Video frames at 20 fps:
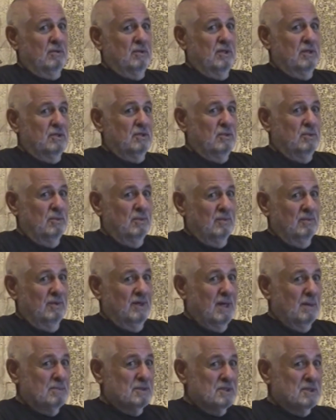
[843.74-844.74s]

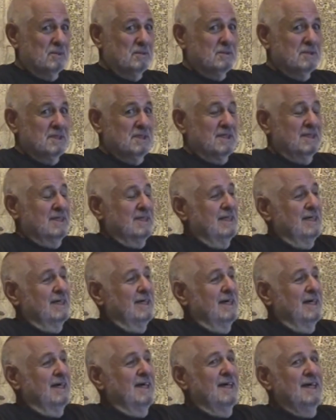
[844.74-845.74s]
32 episodes,
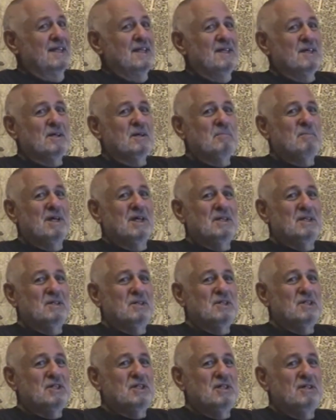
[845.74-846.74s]
the
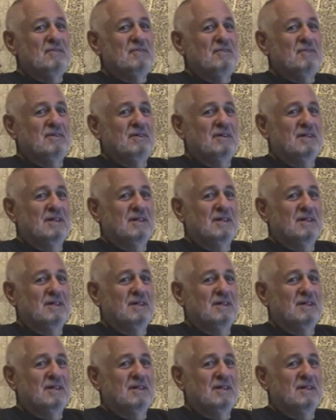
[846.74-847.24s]
commander in chief